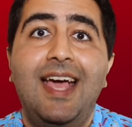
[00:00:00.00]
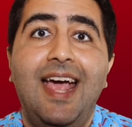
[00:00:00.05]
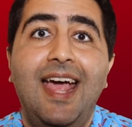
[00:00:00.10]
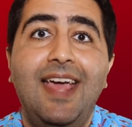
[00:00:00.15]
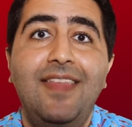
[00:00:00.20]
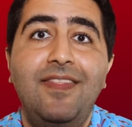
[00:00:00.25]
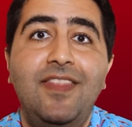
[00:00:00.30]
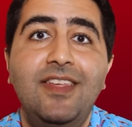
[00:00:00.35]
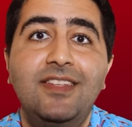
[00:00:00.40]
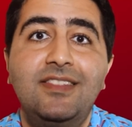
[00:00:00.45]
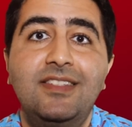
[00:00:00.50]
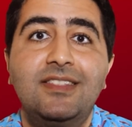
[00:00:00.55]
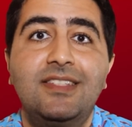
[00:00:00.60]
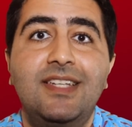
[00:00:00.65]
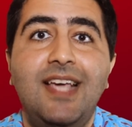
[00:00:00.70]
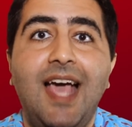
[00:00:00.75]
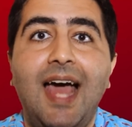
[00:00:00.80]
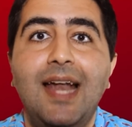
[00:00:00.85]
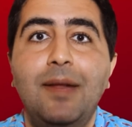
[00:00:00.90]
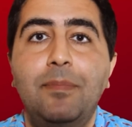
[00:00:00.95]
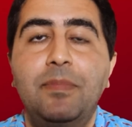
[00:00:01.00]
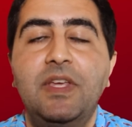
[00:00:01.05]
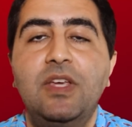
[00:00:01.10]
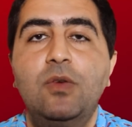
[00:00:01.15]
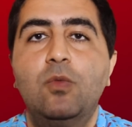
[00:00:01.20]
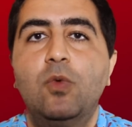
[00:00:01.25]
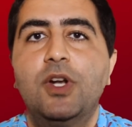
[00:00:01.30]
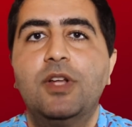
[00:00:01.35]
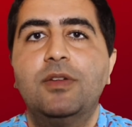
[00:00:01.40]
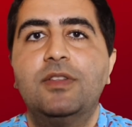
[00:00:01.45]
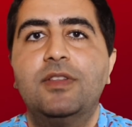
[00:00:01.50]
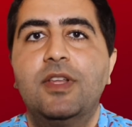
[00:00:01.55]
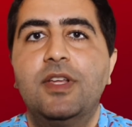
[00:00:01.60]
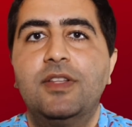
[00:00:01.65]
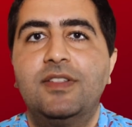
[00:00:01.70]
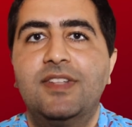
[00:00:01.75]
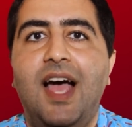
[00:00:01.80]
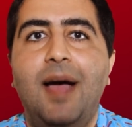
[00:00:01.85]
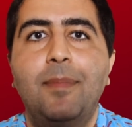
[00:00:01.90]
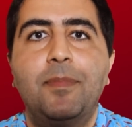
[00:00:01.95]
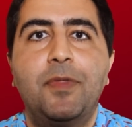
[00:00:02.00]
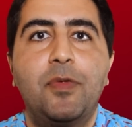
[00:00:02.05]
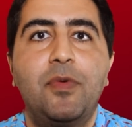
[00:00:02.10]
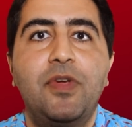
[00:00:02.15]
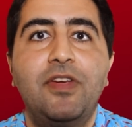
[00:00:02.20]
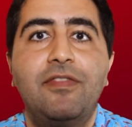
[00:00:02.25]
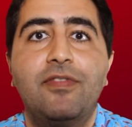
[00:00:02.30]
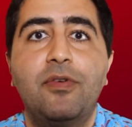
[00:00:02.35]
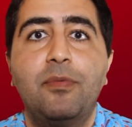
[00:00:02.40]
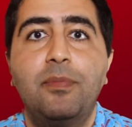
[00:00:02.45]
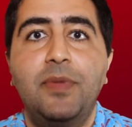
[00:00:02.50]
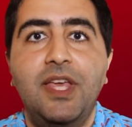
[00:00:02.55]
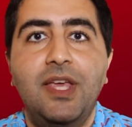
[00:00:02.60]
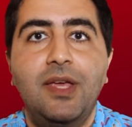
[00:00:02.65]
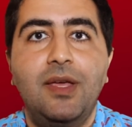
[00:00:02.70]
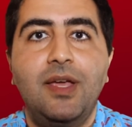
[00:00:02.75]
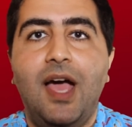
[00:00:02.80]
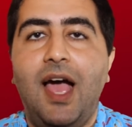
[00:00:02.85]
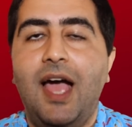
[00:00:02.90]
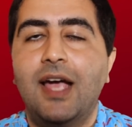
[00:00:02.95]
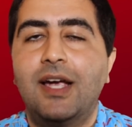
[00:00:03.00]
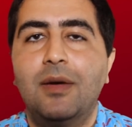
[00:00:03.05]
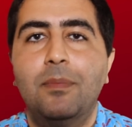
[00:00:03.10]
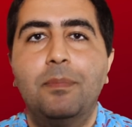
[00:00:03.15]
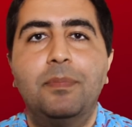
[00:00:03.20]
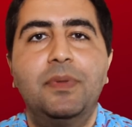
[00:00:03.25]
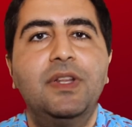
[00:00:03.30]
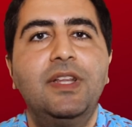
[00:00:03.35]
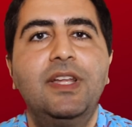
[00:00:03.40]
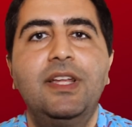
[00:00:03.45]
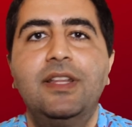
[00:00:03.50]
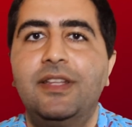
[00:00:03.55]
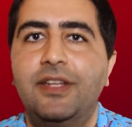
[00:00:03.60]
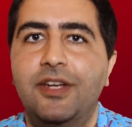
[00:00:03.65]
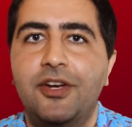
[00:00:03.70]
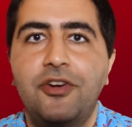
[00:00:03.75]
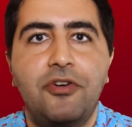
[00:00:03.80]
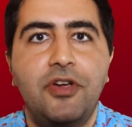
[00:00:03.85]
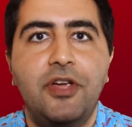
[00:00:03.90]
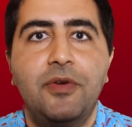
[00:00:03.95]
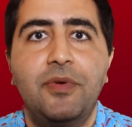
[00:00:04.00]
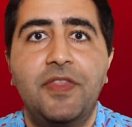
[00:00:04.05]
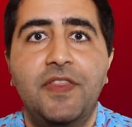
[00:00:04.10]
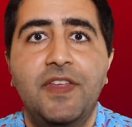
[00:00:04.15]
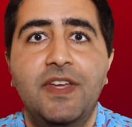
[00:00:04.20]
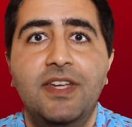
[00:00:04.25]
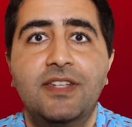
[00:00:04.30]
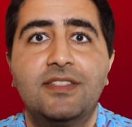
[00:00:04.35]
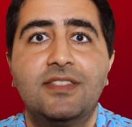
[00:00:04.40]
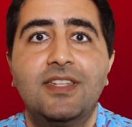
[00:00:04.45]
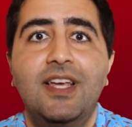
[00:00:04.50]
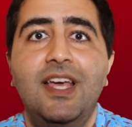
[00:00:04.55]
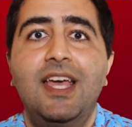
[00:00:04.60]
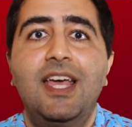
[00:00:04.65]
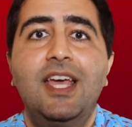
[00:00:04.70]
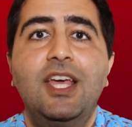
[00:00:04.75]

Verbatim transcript: And this has gotta be one of the top three for me. I completely agree with this.